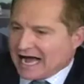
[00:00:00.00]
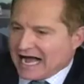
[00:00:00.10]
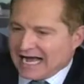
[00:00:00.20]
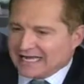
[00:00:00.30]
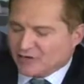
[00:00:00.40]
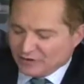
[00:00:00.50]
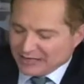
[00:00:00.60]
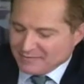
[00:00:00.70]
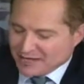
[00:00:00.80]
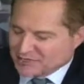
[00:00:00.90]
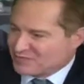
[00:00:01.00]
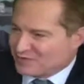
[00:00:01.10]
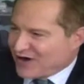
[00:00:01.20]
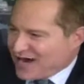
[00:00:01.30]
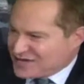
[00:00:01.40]
I can only imagine the
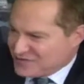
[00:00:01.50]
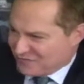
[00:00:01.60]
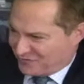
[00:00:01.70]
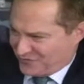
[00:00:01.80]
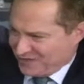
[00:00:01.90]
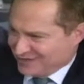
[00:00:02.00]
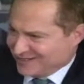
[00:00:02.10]
pride you feel,